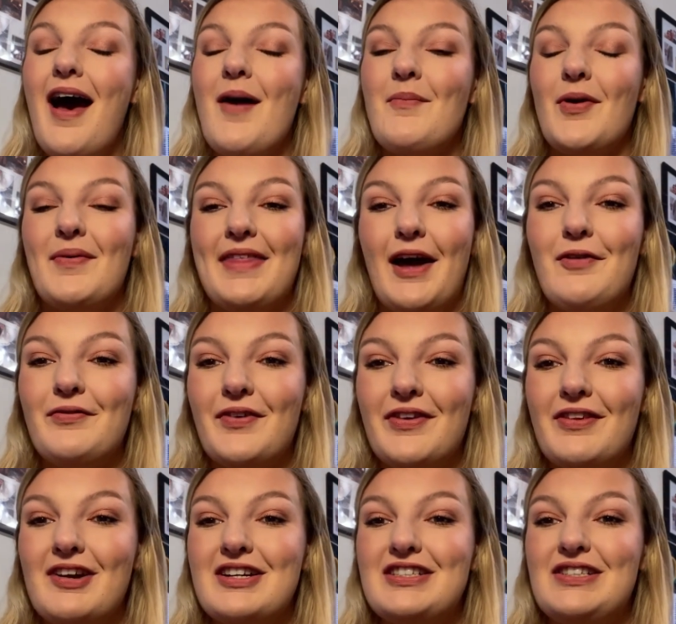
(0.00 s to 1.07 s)
But without
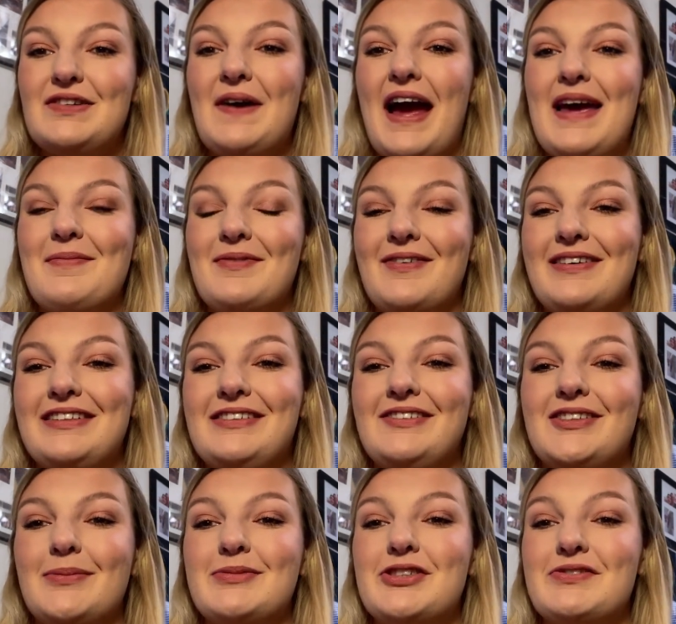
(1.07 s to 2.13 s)
further ado, I am going to
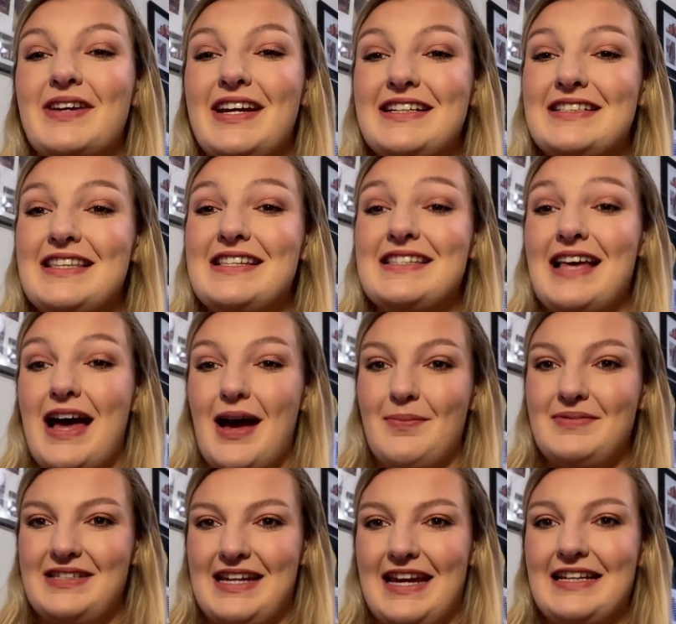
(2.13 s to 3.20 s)
jump straight into this
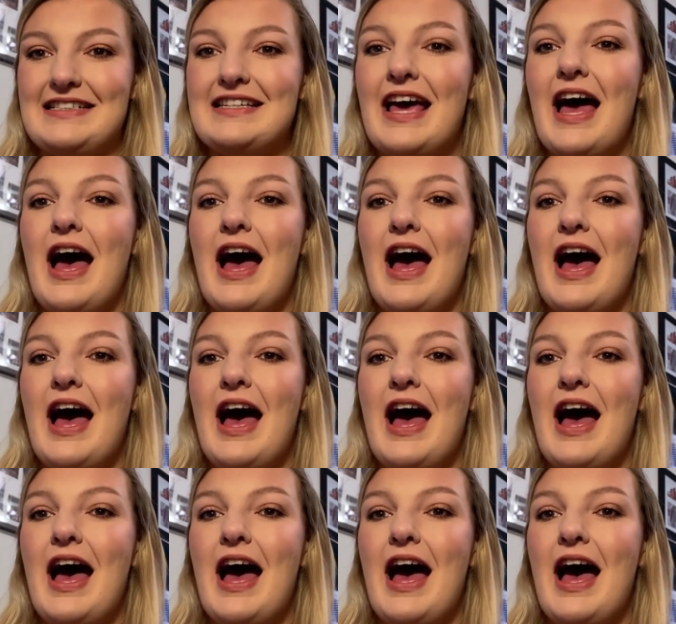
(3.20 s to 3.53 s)
update.